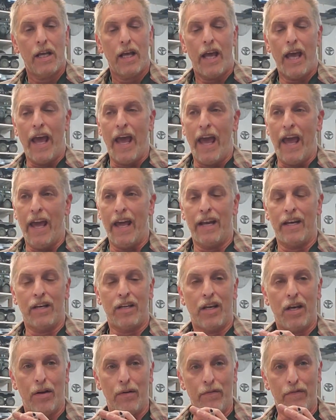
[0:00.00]
and
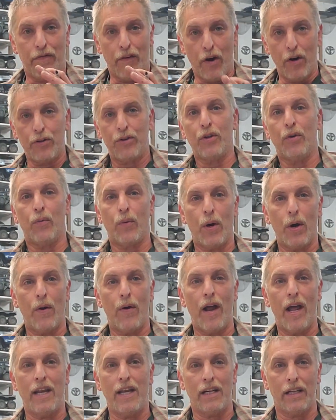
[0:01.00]
convert the rear
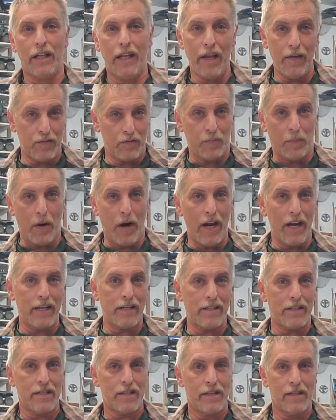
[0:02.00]
end to leaf
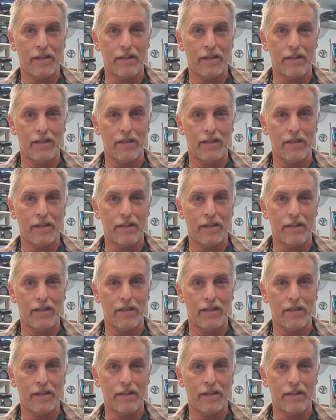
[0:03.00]
springs.